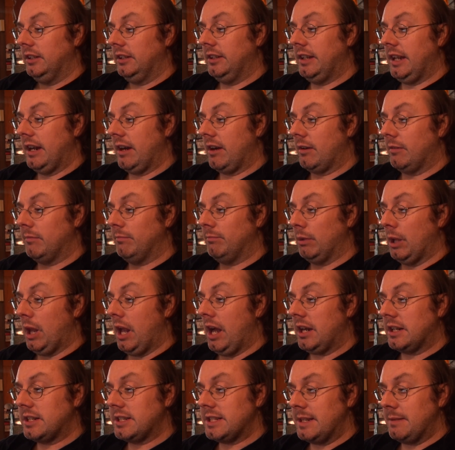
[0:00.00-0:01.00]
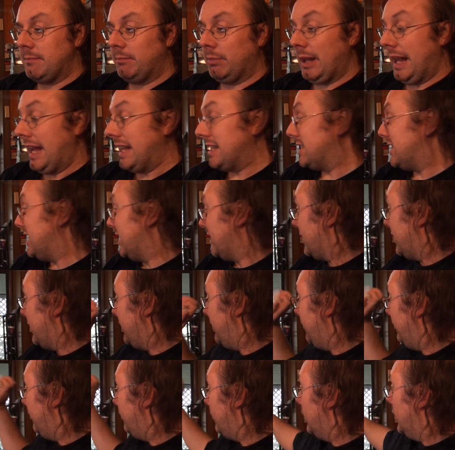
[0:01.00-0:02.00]
their blocks in plastic.
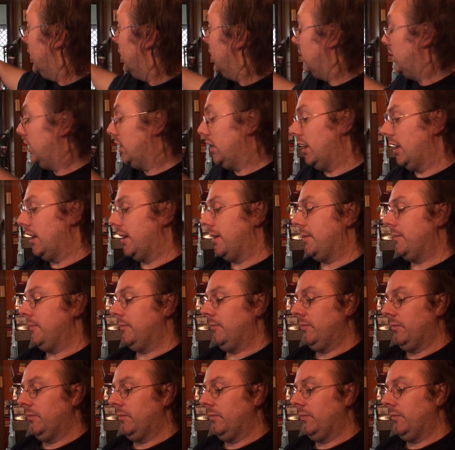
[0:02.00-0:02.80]
Um,